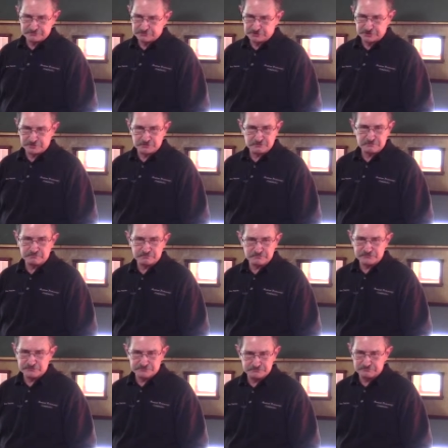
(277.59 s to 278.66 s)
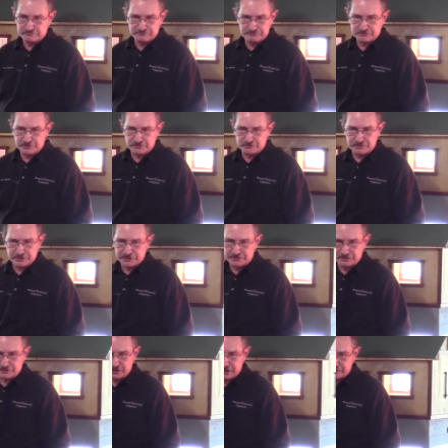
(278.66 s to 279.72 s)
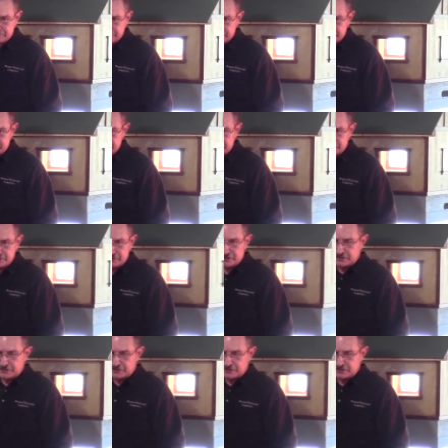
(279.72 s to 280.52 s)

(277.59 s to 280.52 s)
you know, you know, kick the life out of you.